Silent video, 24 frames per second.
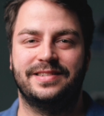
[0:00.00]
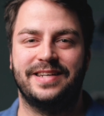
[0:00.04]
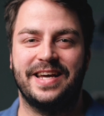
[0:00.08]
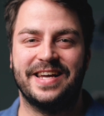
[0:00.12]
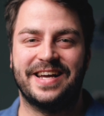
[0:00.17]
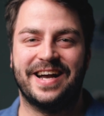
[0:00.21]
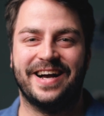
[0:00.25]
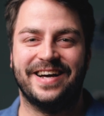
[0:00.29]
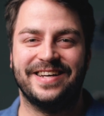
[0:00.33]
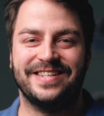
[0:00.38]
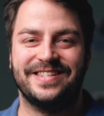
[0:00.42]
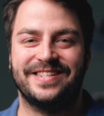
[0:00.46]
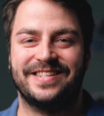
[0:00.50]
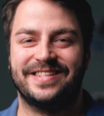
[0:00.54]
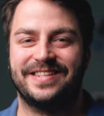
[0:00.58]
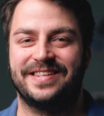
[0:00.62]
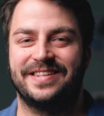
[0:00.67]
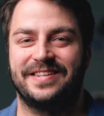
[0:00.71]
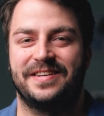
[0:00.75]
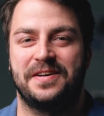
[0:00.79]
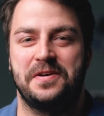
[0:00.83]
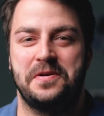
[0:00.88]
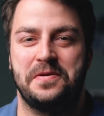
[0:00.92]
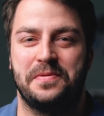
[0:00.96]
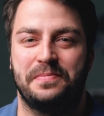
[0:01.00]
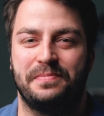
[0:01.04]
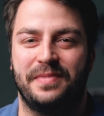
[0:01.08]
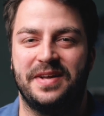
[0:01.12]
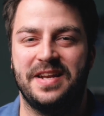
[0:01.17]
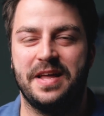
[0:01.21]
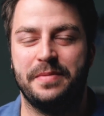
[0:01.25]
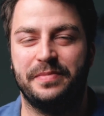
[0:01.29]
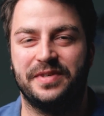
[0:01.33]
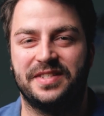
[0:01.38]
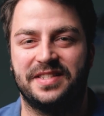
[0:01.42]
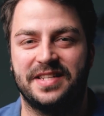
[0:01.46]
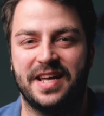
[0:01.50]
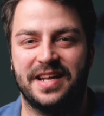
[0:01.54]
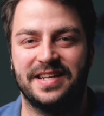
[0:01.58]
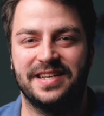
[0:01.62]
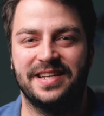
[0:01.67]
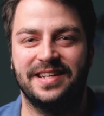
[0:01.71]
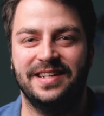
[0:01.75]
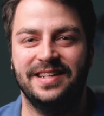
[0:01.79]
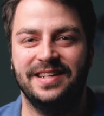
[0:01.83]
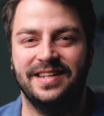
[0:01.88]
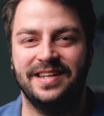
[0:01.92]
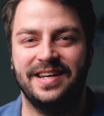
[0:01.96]
Hey guys, my name is
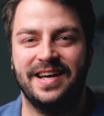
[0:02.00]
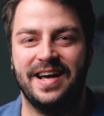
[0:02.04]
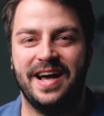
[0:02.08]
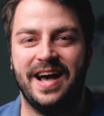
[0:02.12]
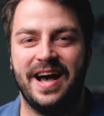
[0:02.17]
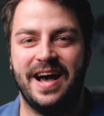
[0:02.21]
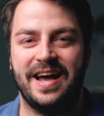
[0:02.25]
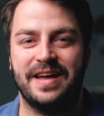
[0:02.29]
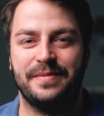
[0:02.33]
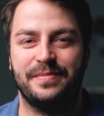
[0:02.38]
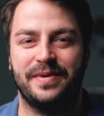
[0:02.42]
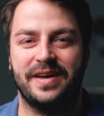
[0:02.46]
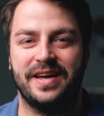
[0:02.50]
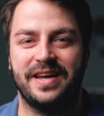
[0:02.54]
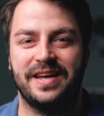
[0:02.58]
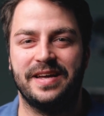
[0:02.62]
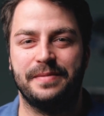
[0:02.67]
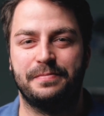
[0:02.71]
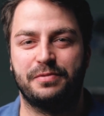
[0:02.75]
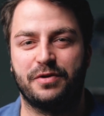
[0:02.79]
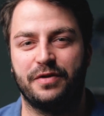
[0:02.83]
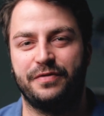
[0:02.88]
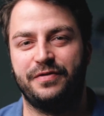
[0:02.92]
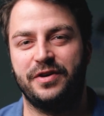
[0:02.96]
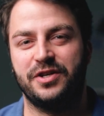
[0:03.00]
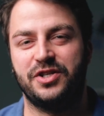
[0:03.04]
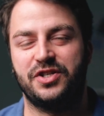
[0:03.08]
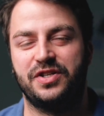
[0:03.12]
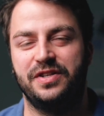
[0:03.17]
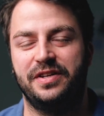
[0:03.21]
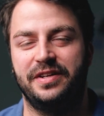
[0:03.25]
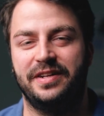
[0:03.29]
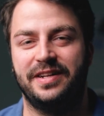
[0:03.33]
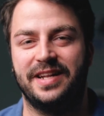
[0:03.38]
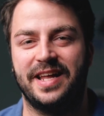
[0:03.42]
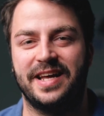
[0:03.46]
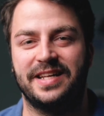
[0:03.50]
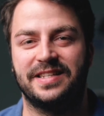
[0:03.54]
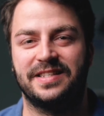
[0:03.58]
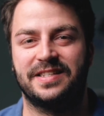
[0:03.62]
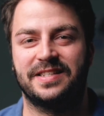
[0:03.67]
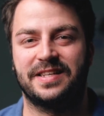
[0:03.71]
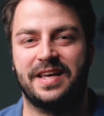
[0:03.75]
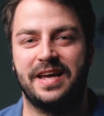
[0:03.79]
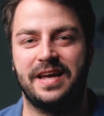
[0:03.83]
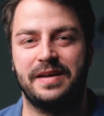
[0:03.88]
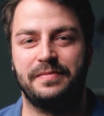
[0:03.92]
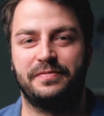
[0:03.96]
Daniel. I'm a professional
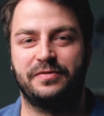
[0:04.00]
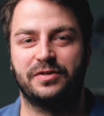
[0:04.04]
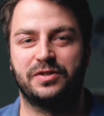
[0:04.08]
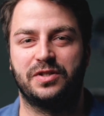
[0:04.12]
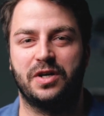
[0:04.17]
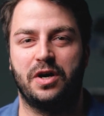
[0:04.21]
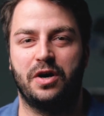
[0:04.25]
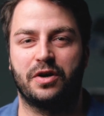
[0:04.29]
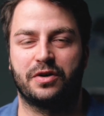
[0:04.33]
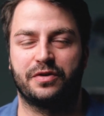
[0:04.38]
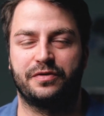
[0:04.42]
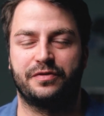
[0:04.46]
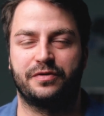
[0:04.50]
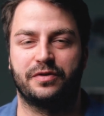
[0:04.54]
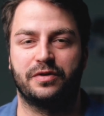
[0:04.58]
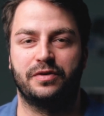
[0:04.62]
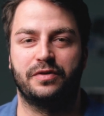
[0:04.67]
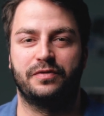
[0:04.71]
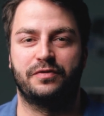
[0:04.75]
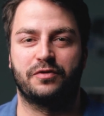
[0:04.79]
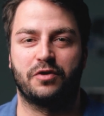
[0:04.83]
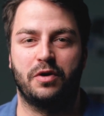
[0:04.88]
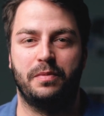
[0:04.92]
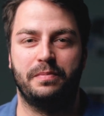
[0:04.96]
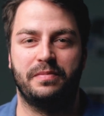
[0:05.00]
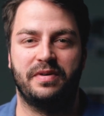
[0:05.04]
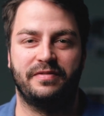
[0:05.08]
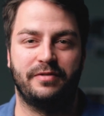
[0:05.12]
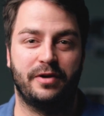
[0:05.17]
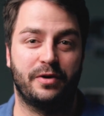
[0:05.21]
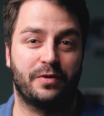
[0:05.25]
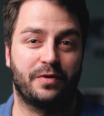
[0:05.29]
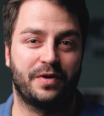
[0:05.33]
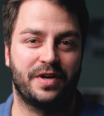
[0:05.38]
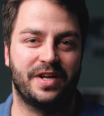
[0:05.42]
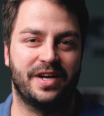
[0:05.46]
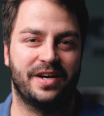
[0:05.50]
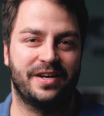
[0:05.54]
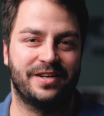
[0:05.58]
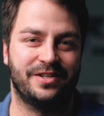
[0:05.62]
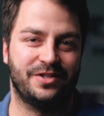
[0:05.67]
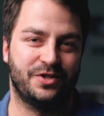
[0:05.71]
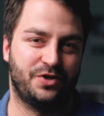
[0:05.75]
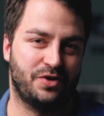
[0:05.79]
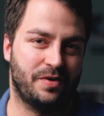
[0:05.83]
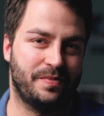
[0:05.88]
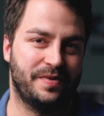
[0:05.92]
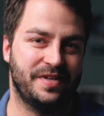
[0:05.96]
landscape photographer from Bavaria
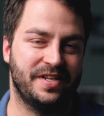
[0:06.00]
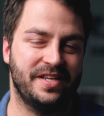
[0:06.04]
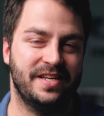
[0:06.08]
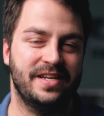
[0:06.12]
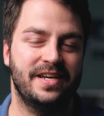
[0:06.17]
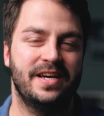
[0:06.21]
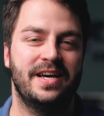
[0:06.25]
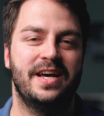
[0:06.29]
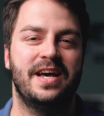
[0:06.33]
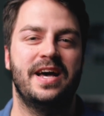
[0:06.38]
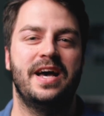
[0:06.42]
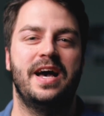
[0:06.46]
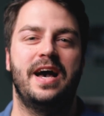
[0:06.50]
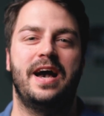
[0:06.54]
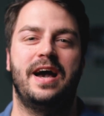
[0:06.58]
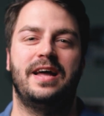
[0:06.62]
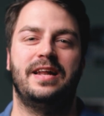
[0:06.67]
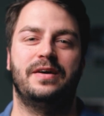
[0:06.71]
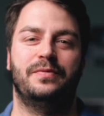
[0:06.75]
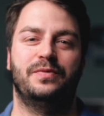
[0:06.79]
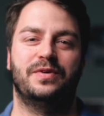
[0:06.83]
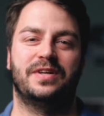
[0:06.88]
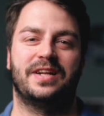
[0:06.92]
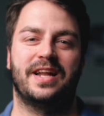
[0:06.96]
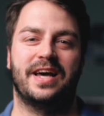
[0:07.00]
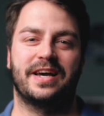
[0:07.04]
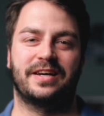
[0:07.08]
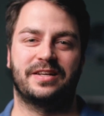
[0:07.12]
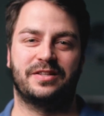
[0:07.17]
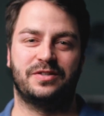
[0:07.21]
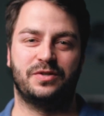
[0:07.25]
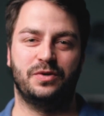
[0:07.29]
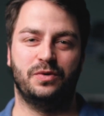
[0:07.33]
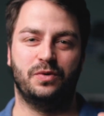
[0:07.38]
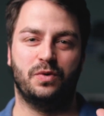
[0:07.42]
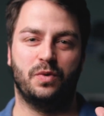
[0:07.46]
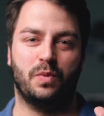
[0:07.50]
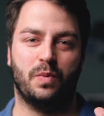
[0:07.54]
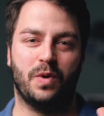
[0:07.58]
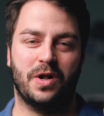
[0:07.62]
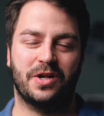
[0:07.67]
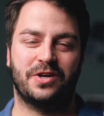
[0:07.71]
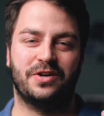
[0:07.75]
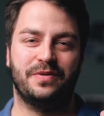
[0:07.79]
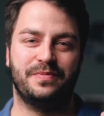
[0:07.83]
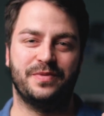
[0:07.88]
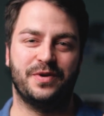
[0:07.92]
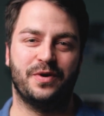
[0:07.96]
in Germany, and I would like to
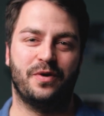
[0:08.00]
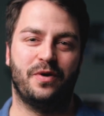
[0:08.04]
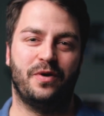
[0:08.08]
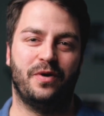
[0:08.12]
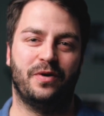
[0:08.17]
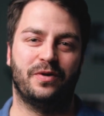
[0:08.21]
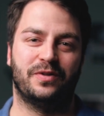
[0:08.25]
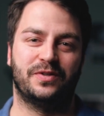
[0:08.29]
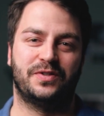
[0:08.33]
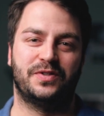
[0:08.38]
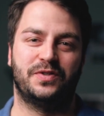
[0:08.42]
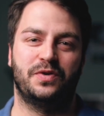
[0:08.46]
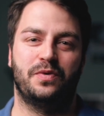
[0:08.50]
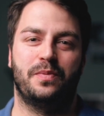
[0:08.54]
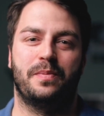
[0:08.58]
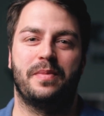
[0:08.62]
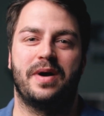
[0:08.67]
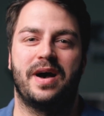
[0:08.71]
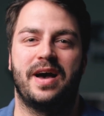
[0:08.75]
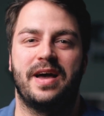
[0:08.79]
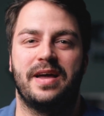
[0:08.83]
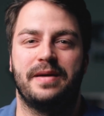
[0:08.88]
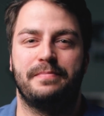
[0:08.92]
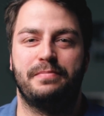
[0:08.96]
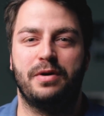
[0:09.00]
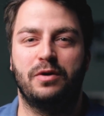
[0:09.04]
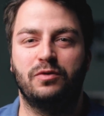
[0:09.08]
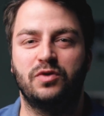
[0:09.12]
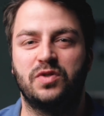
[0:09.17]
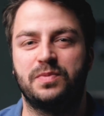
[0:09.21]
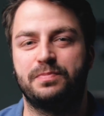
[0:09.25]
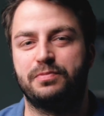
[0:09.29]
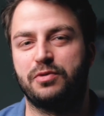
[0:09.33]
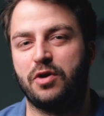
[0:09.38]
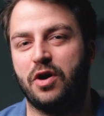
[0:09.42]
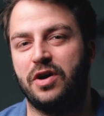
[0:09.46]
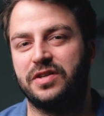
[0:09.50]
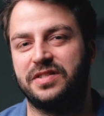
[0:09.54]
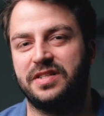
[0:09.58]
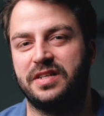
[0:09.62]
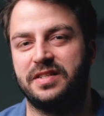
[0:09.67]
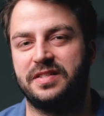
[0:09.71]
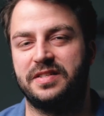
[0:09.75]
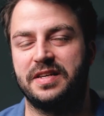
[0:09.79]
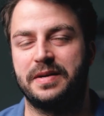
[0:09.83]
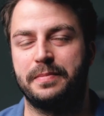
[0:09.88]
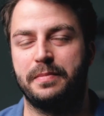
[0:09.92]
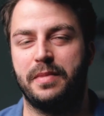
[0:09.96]
welcome you all to my
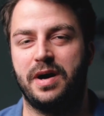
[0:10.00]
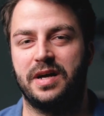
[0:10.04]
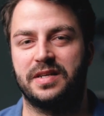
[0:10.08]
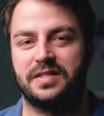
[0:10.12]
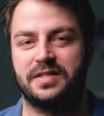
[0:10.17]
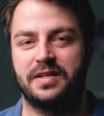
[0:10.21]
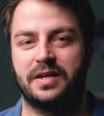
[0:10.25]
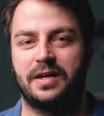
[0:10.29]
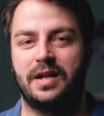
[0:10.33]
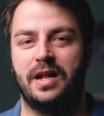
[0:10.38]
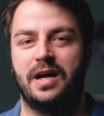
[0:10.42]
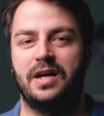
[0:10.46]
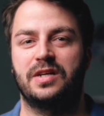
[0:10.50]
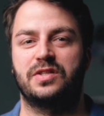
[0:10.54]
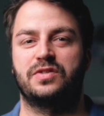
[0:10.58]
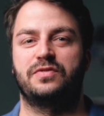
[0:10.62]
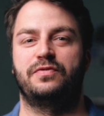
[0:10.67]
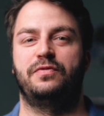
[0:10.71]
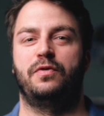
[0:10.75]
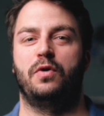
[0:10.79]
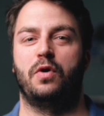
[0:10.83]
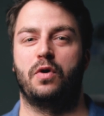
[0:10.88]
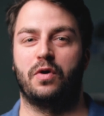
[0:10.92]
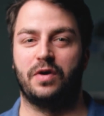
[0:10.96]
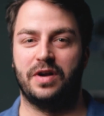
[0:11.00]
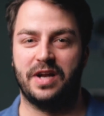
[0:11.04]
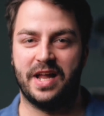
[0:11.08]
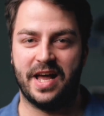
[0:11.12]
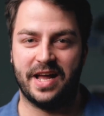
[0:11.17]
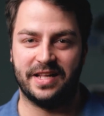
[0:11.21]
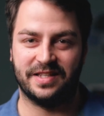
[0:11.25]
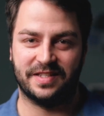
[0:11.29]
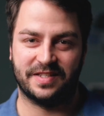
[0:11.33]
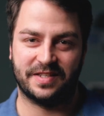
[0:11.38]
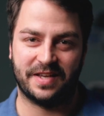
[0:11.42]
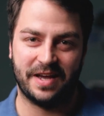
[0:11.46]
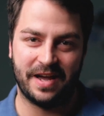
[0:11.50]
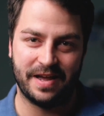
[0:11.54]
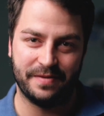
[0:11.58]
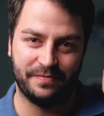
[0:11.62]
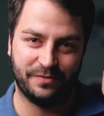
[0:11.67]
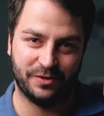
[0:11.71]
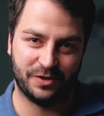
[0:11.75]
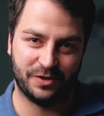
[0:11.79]
post-processing masterclass for landscape